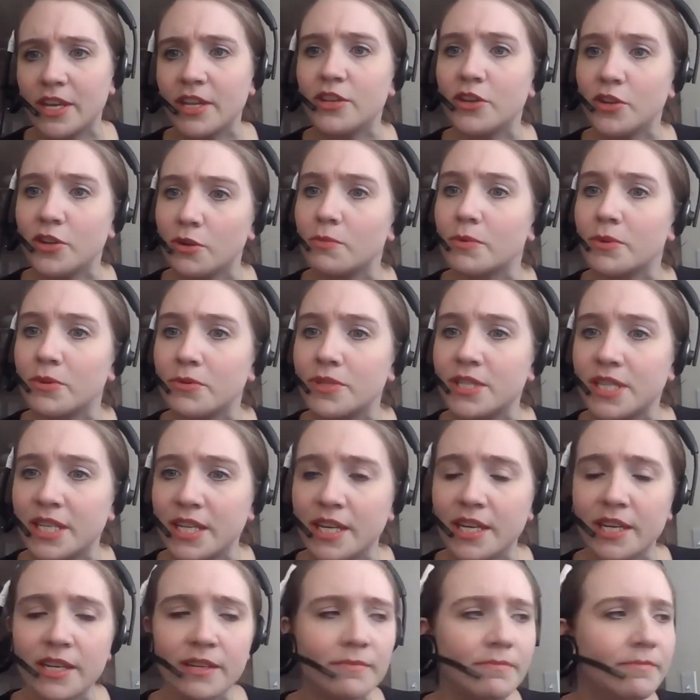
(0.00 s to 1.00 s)
in your
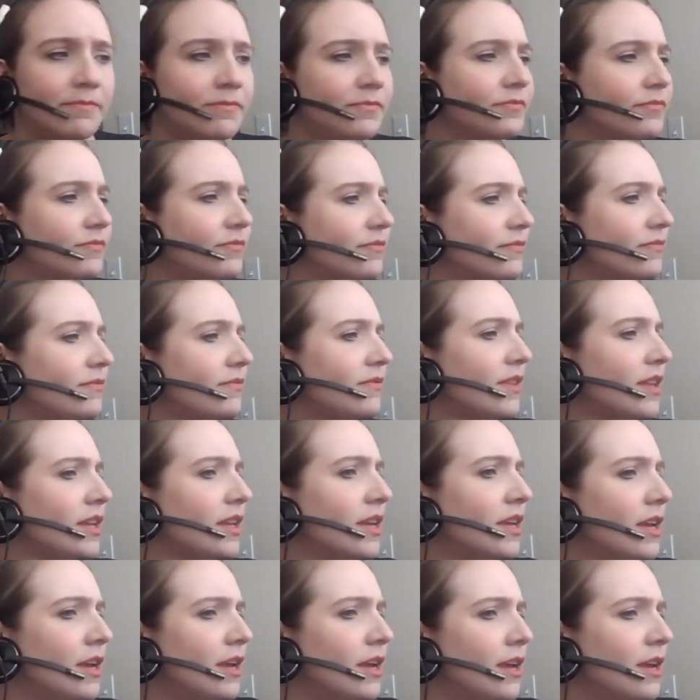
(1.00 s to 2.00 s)
routine.
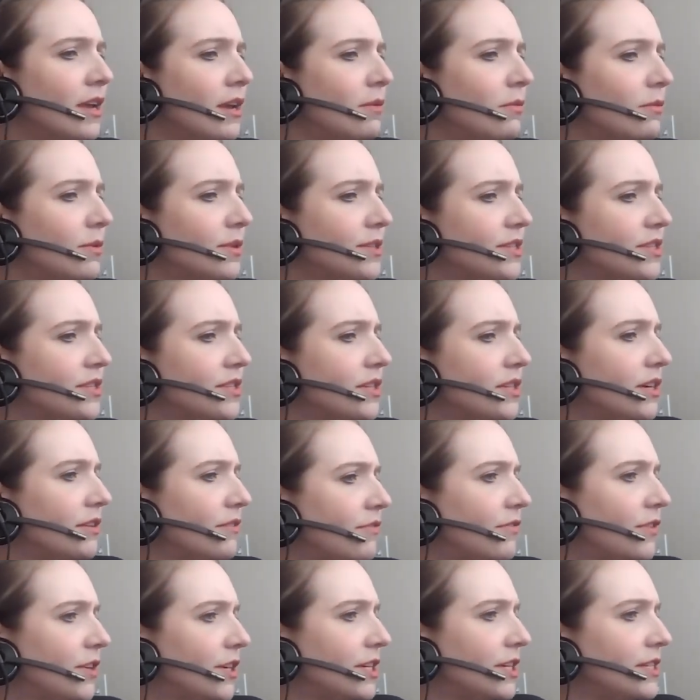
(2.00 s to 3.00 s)
We'll
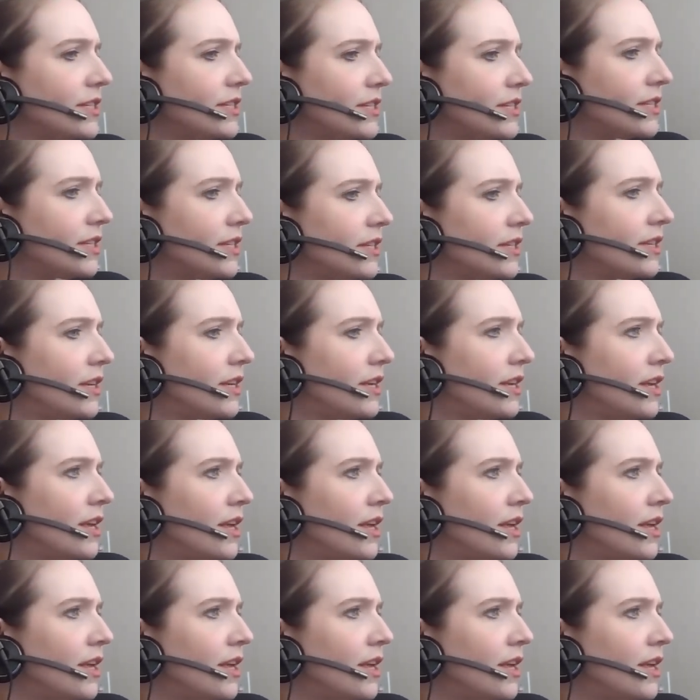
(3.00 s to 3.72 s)
start first